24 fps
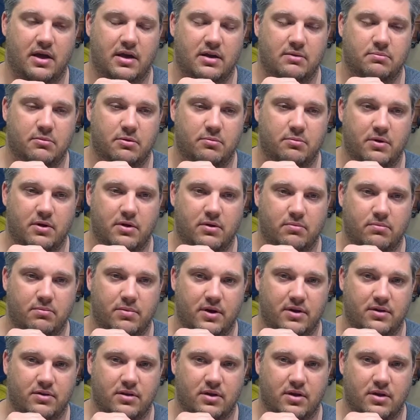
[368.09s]
But
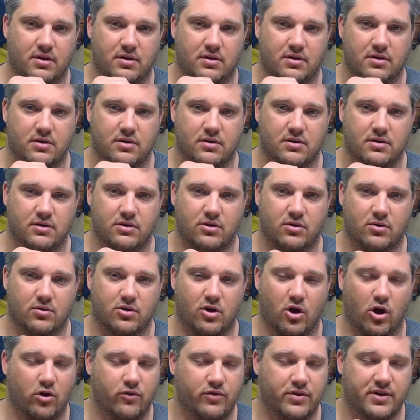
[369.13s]
the
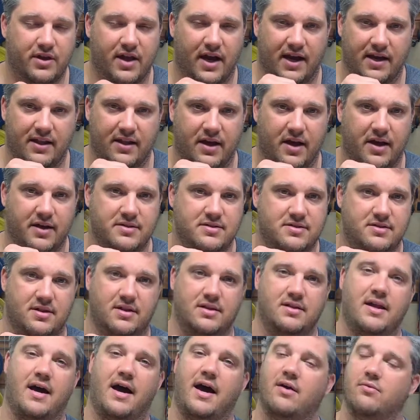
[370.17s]
COVID guidelines did
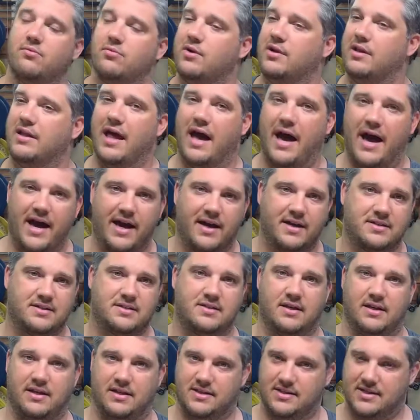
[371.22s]
not relax
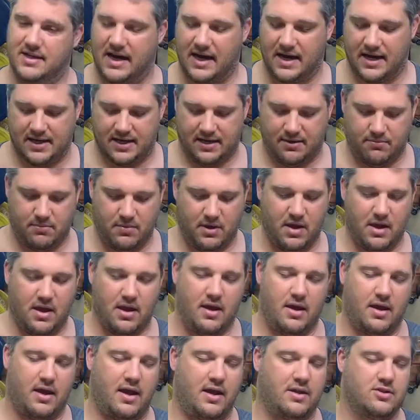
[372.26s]
in time,
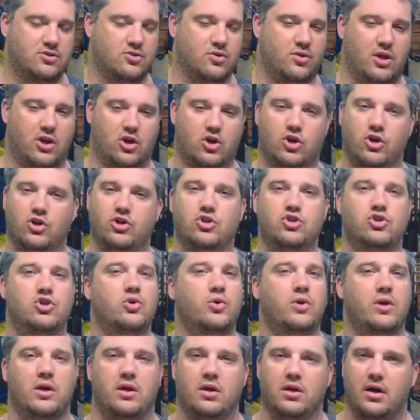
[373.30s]
and so they couldn't do
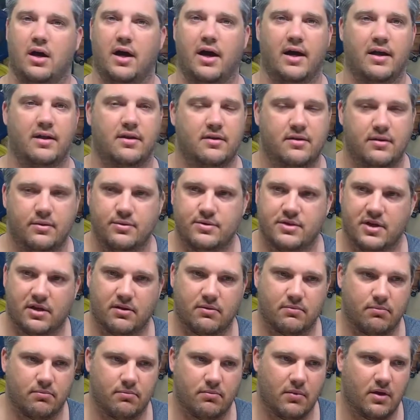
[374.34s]
it on, it was like
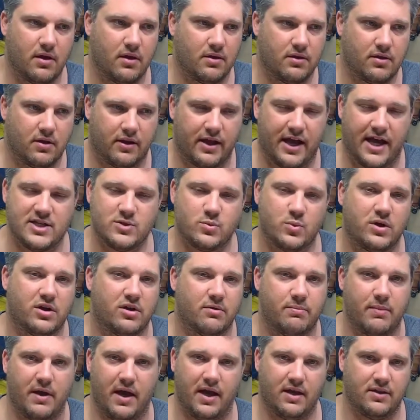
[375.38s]
the last week of
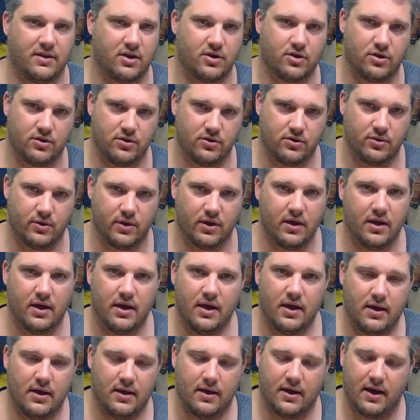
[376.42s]
May, they couldn't do it.
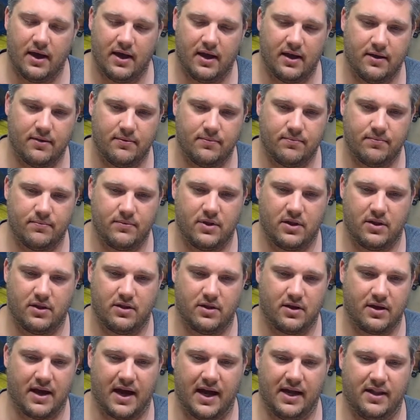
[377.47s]
And the
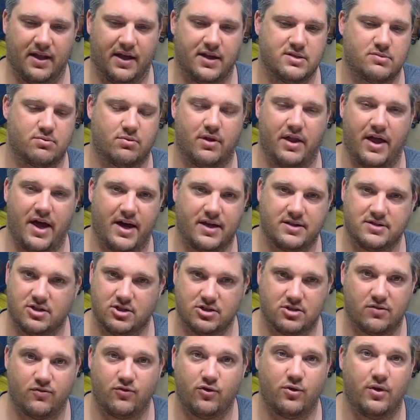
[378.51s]
guidelines relaxed just
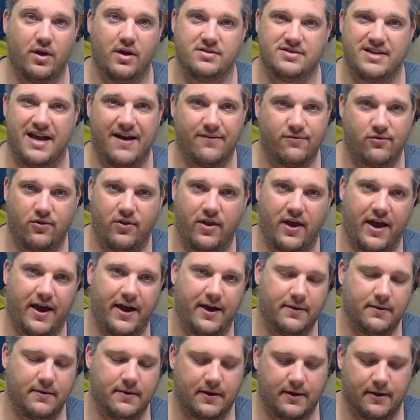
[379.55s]
a few days after
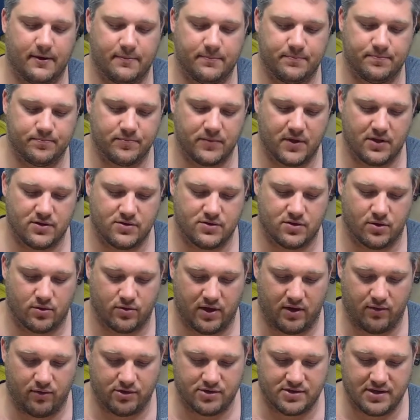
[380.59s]
that. And so they
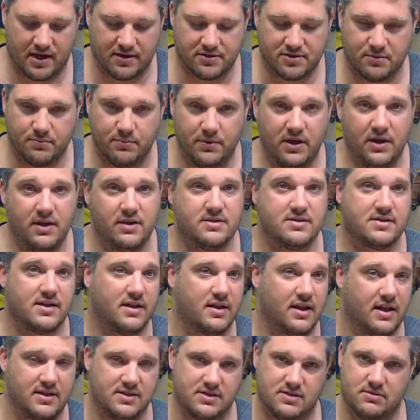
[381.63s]
reached out to me and said,
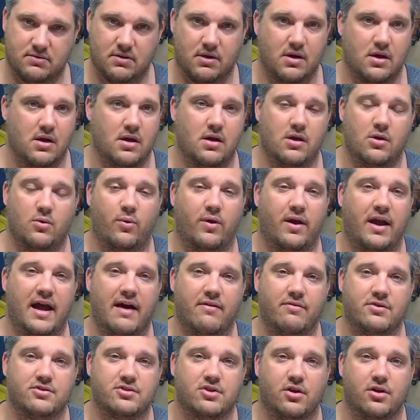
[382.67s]
we have
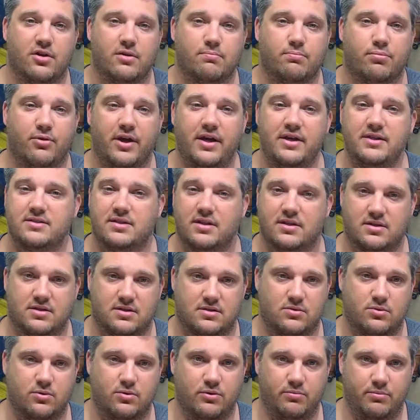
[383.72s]
this all in place, let's
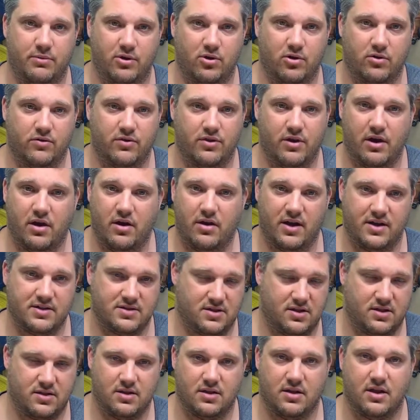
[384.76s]
do a meet over there. And I said,
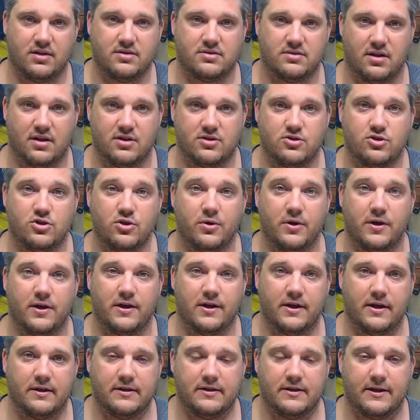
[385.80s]
let's do it.
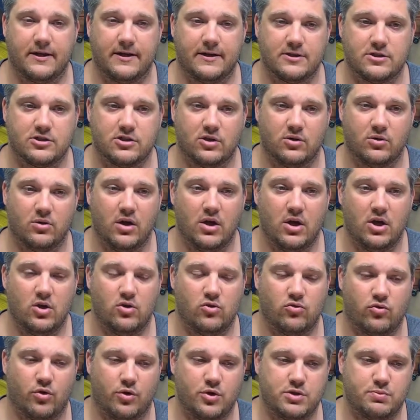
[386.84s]
And so
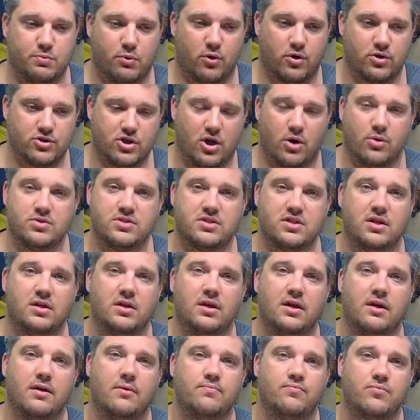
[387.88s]
Rodhe Sports hosting
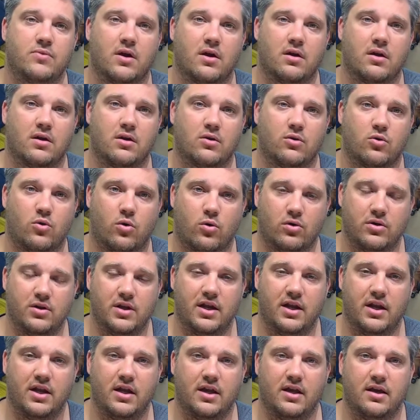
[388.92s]
it,
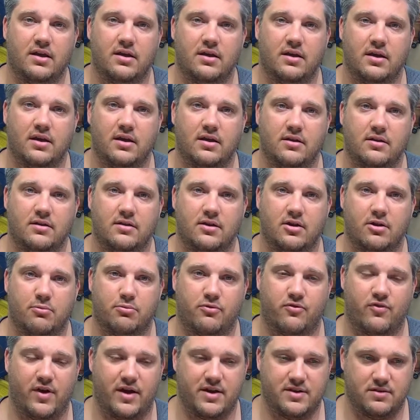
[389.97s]
coordinating it, and they're
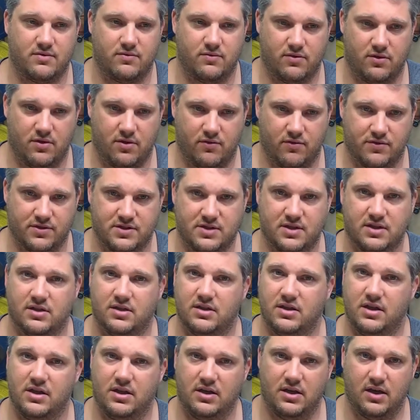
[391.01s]
providing the
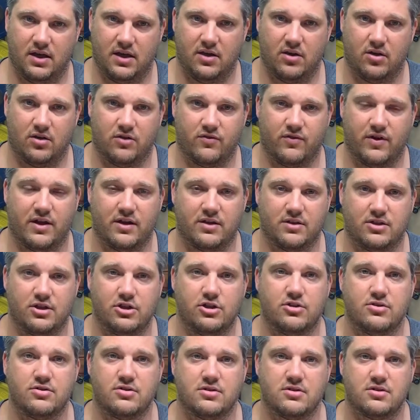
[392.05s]
facility and all the
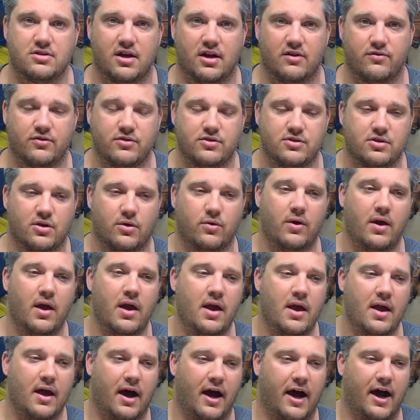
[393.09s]
volunteers and stuff. And so
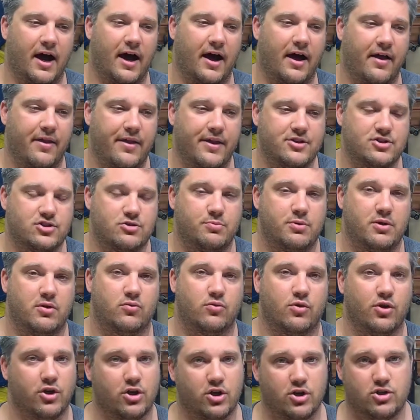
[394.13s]
it should be a
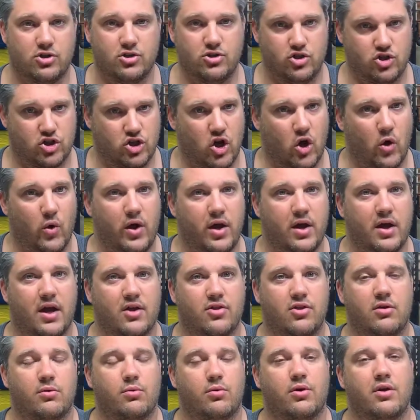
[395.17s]
really good showing. I
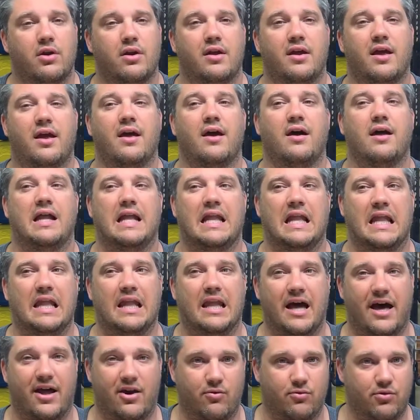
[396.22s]
think we're gonna get a
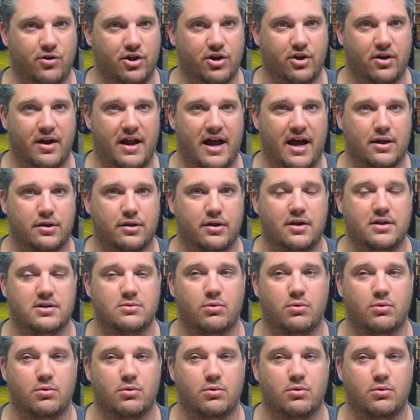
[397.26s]
lot of really good athletes.